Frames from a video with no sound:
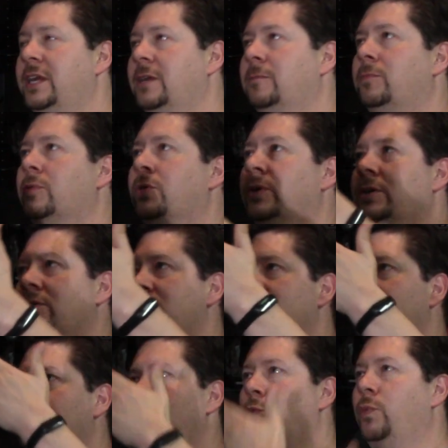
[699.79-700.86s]
airport
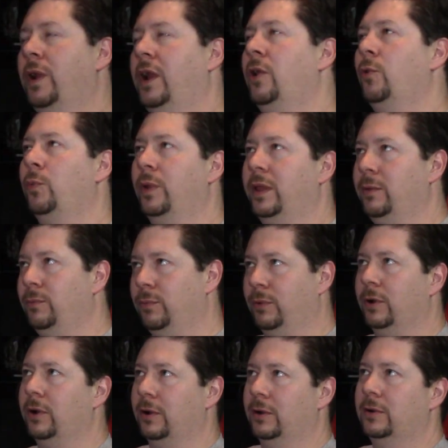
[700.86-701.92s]
to where we
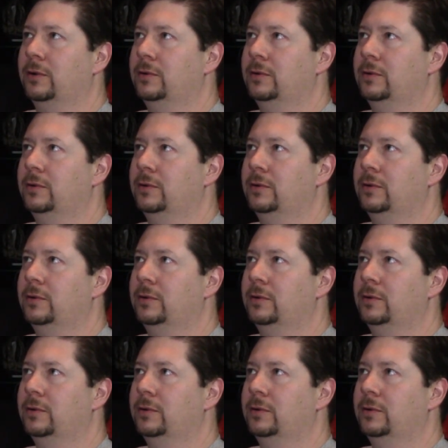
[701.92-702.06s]
were?